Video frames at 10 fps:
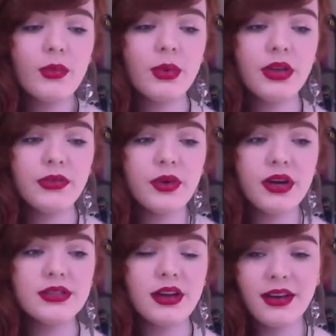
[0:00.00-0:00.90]
With
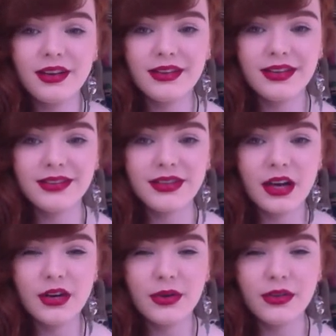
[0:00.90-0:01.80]
regards to eyeliner, I
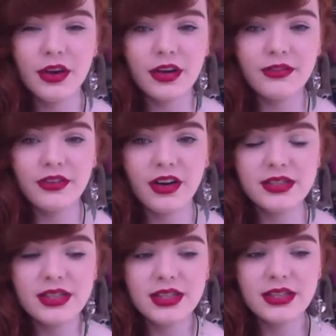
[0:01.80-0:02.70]
know that I've
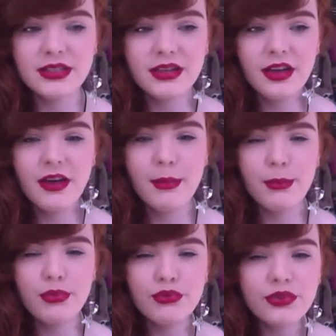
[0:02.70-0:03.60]
answered this
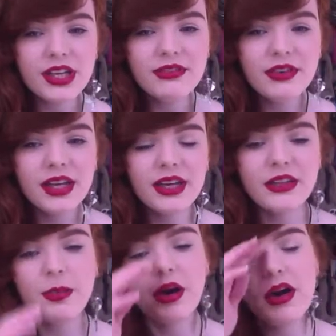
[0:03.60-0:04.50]
briefly in
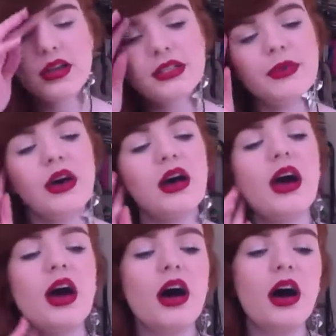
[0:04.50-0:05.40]
the past, but
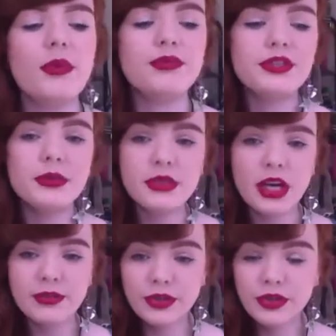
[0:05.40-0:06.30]

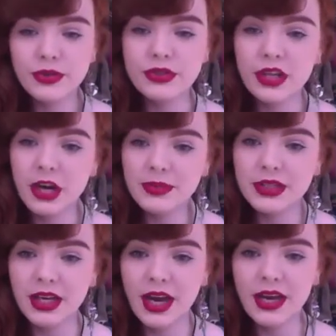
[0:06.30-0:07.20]
sometimes I use the Urban
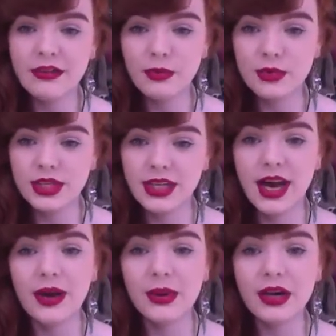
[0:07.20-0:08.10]
Decay 14
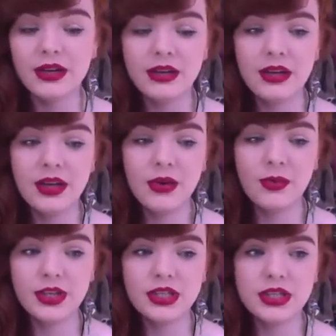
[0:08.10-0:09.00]
Hour,
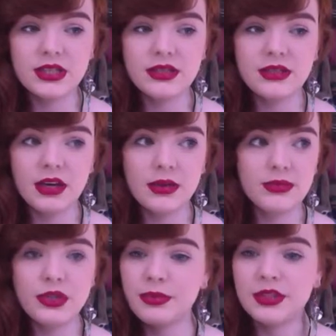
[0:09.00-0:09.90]
which is
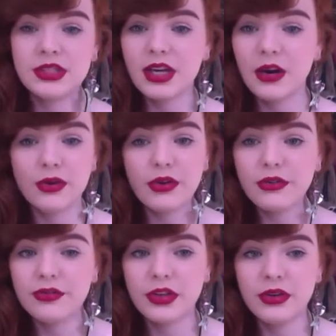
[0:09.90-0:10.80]
super easy to get hold
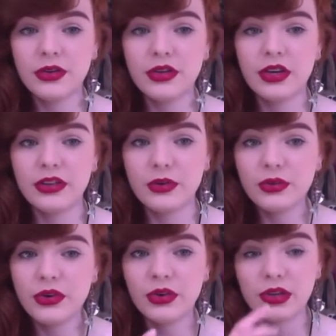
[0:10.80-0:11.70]
of. You can either
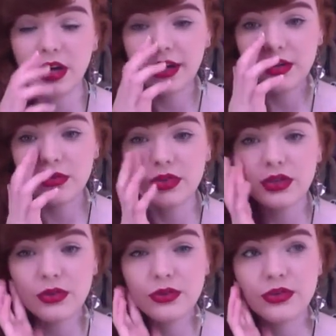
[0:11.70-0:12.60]
order it online, or you
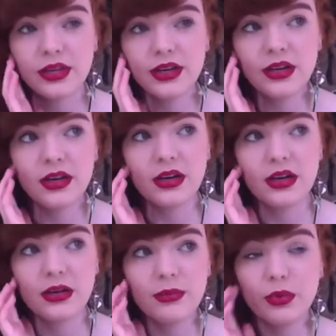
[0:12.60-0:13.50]
can order it,
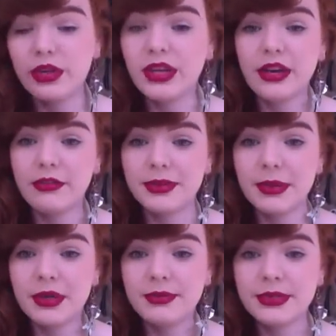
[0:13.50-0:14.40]
or you can get it from
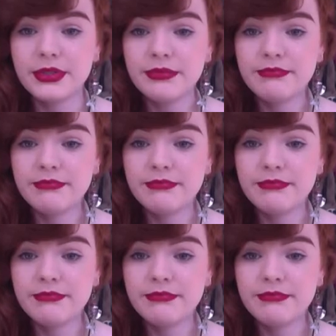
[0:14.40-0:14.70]
Debenhams,